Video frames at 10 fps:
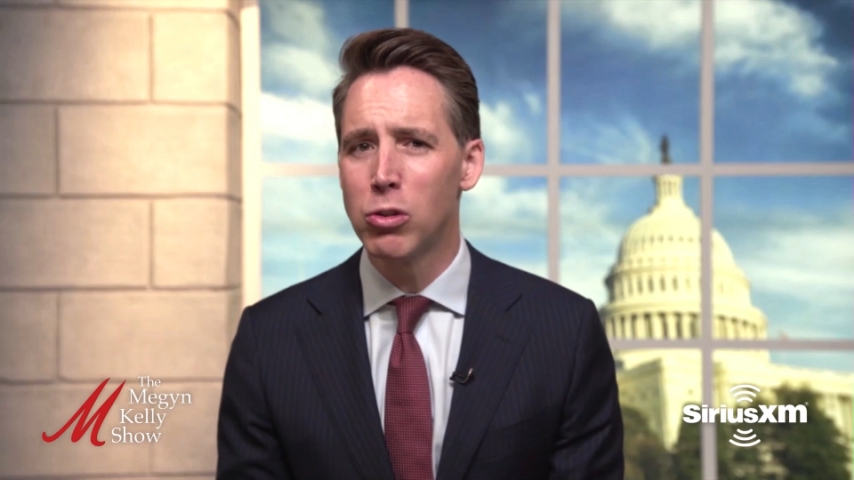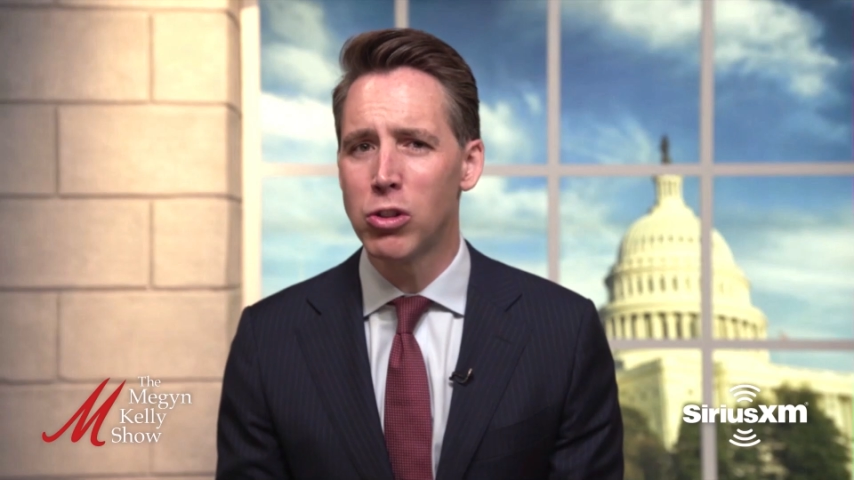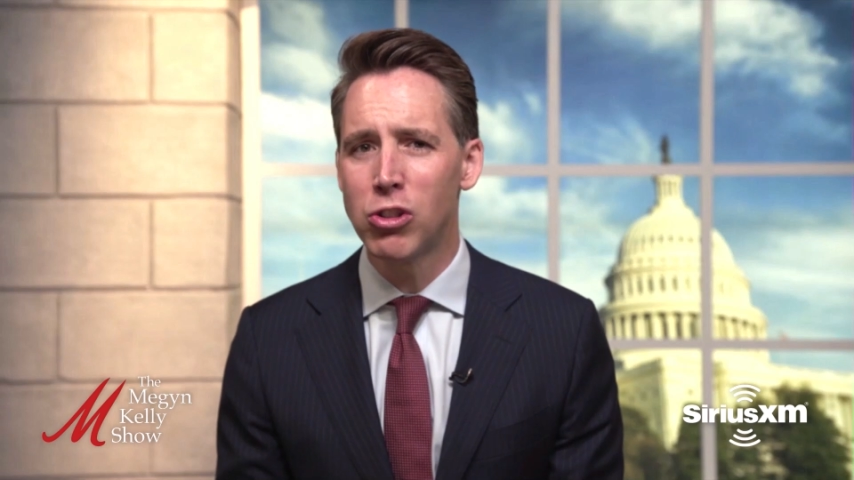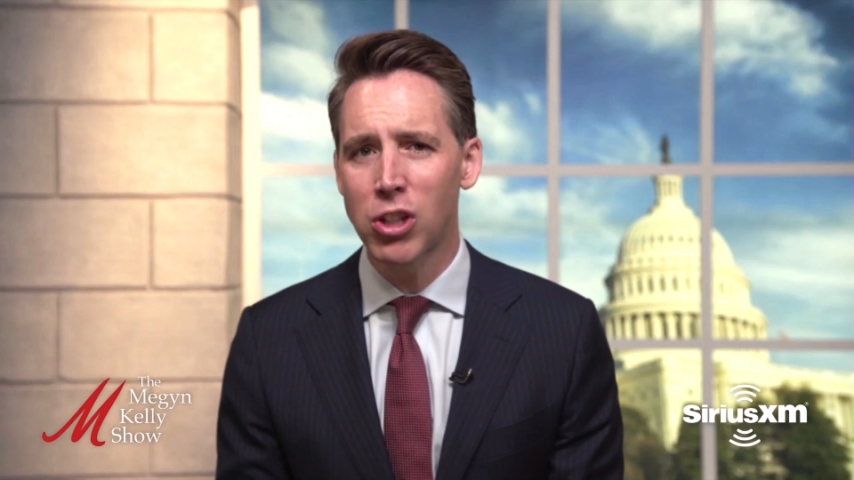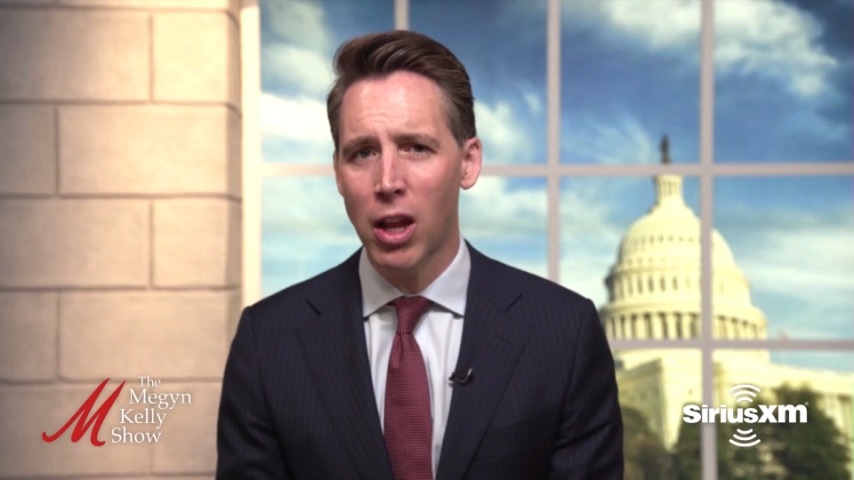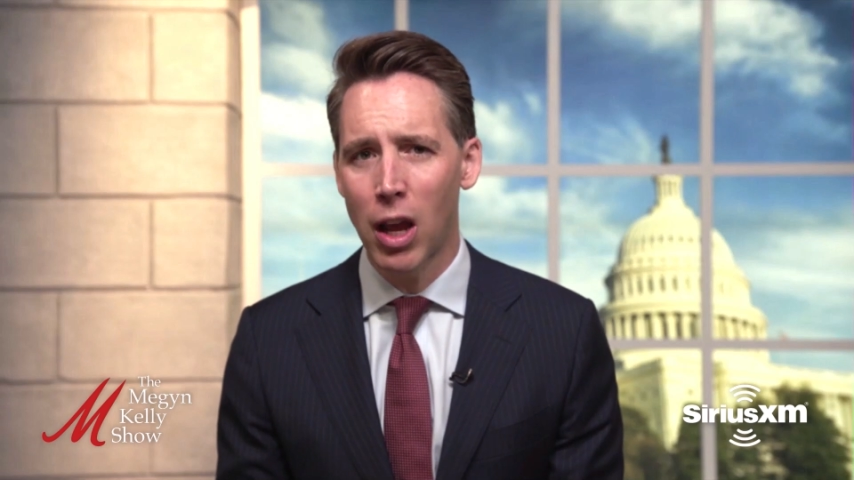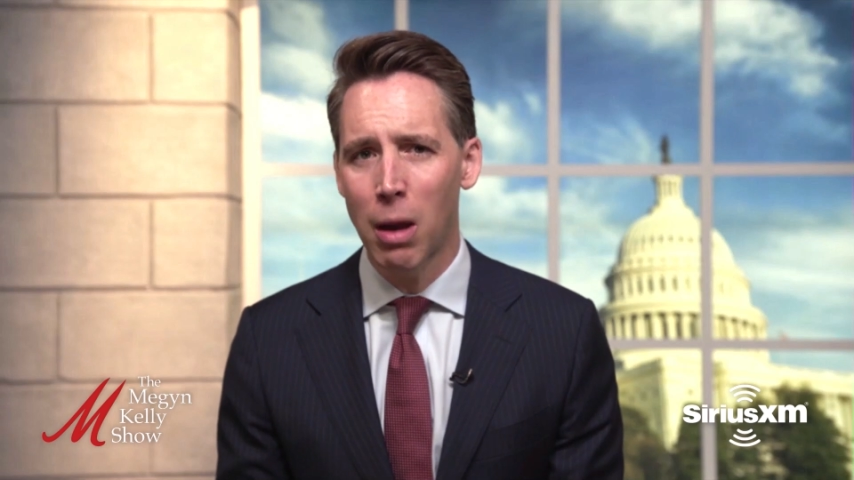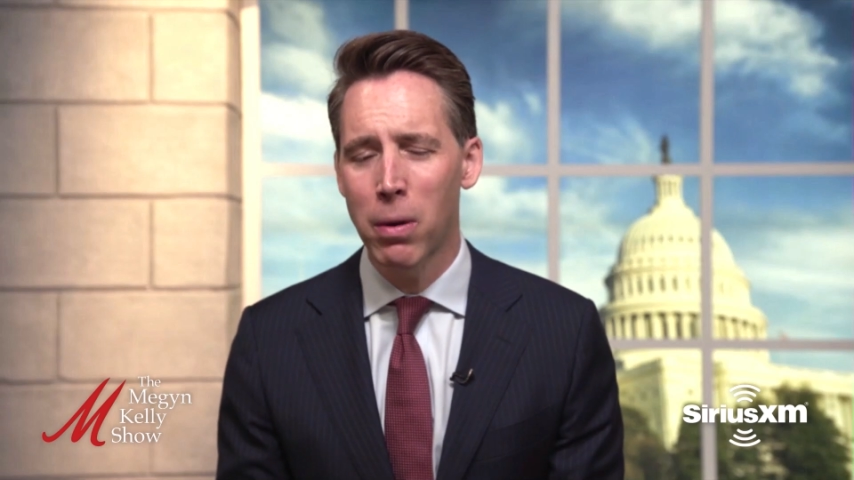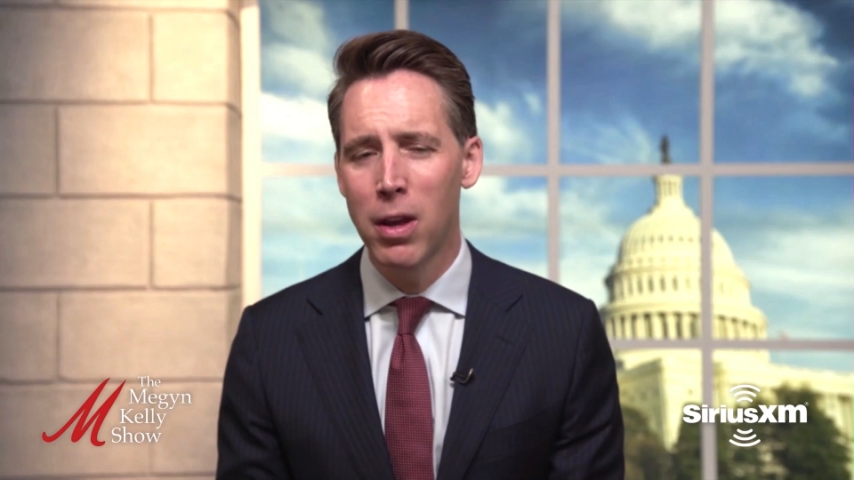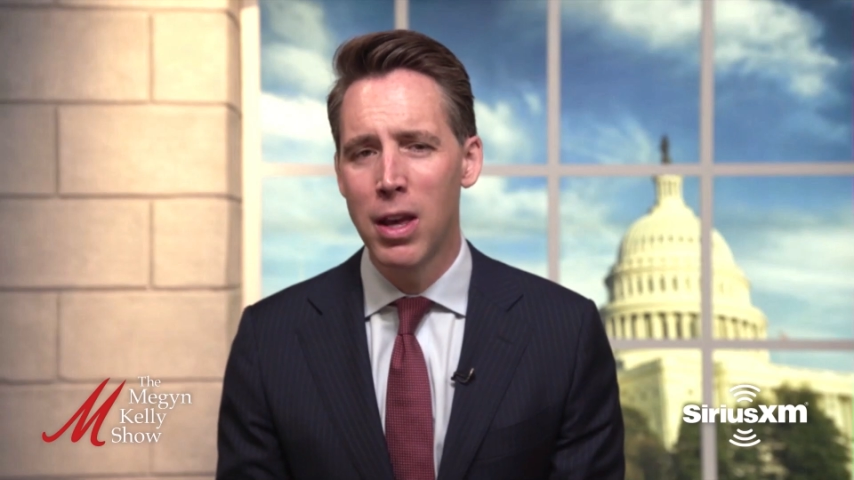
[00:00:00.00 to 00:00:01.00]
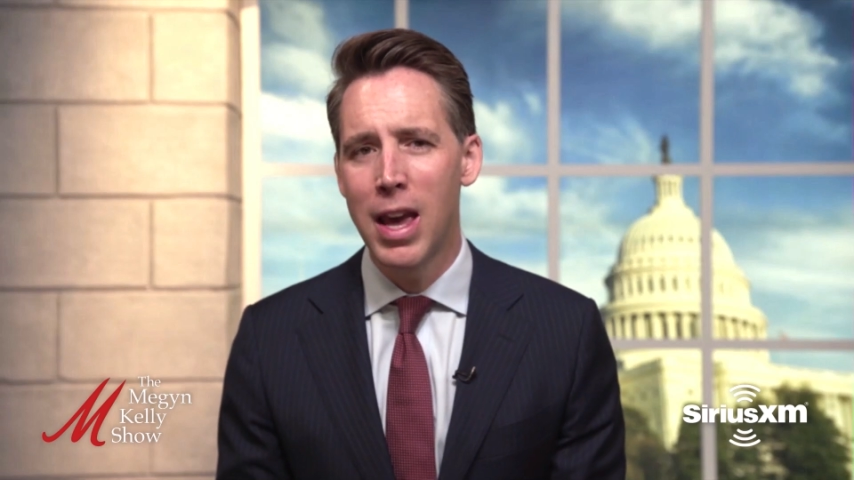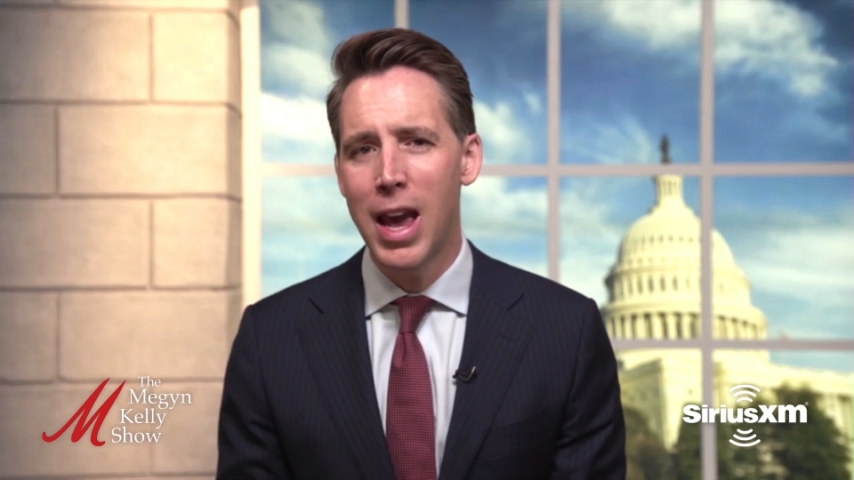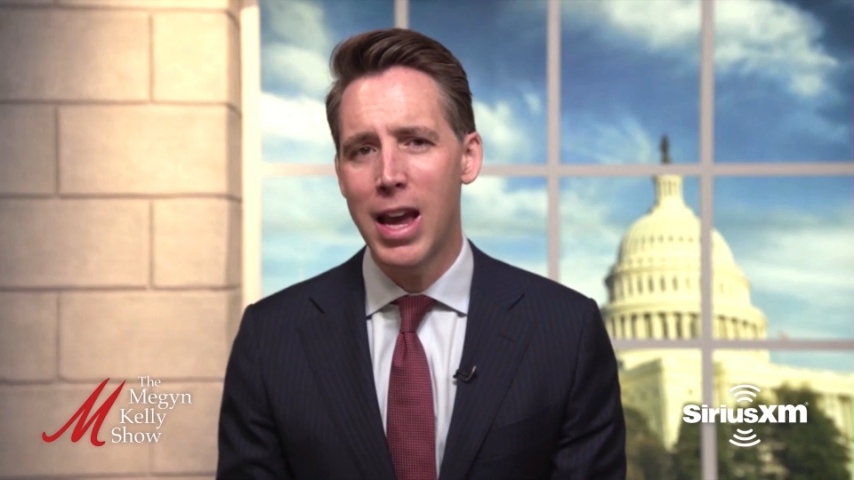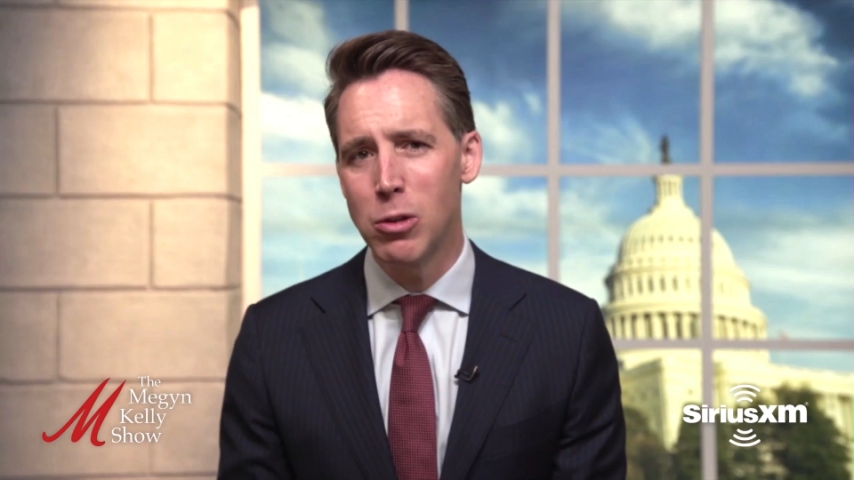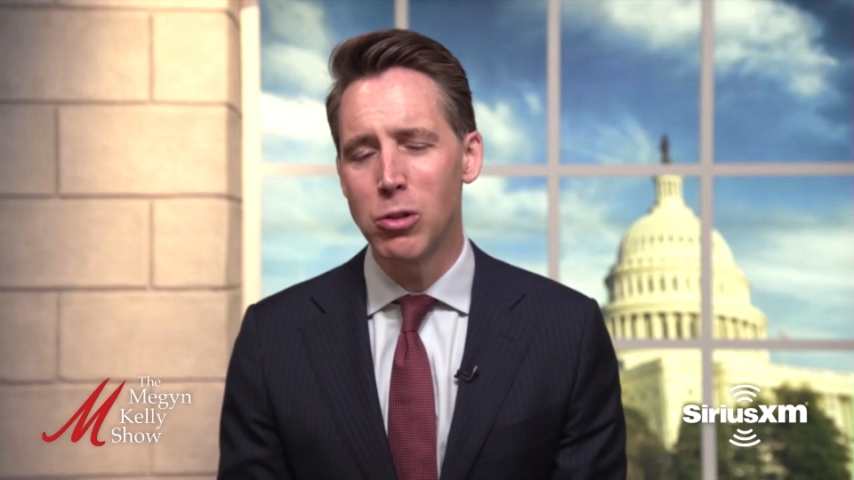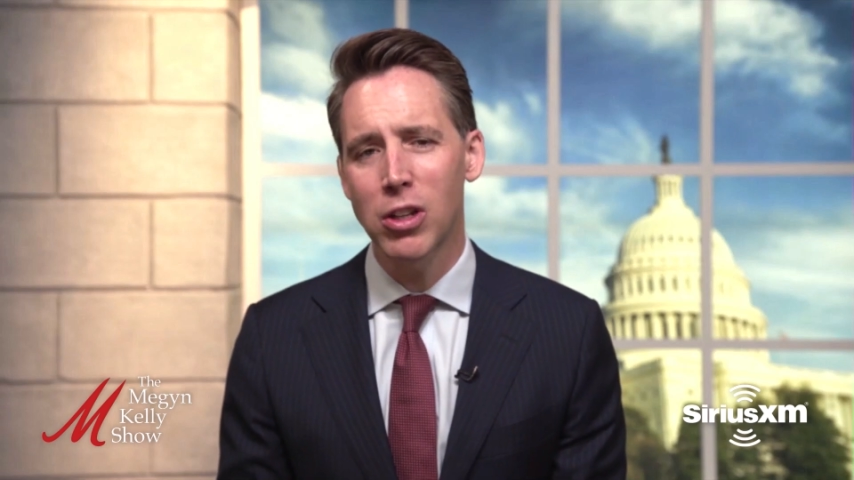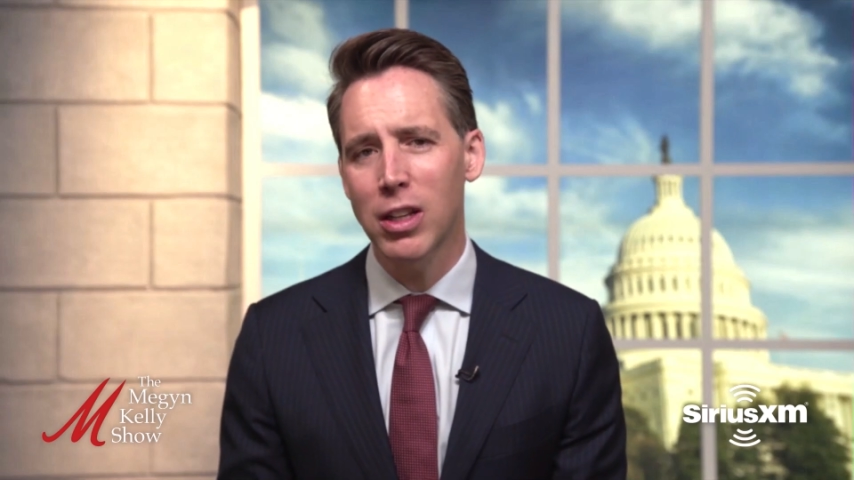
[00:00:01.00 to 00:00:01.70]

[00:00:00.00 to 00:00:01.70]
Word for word: You should shut up and you should